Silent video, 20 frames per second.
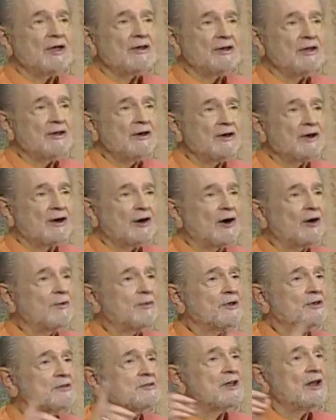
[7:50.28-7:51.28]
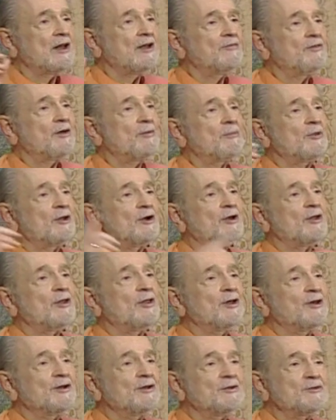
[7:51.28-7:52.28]
I need a car because I live up there in
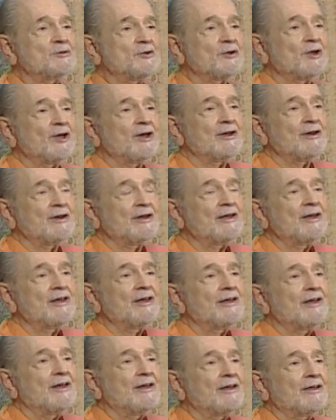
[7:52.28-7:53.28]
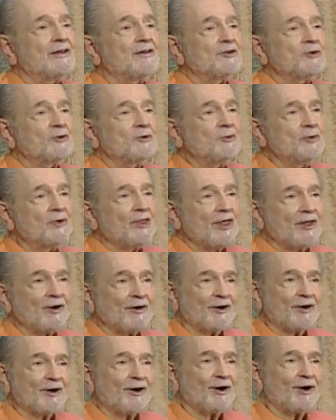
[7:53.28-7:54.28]
the hills. You can't do without
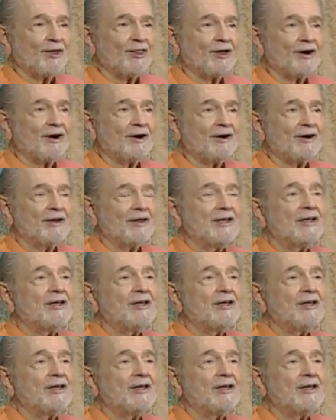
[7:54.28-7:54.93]
a car there.